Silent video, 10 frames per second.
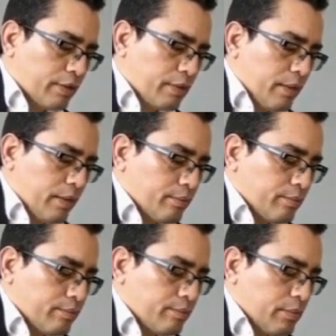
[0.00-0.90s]
As you
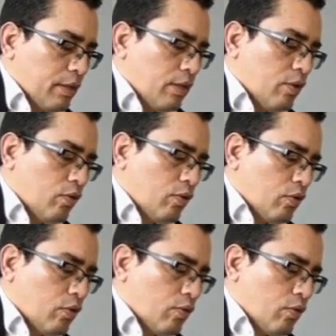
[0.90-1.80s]
continue to
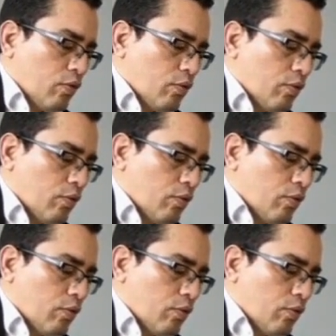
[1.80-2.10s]
practice,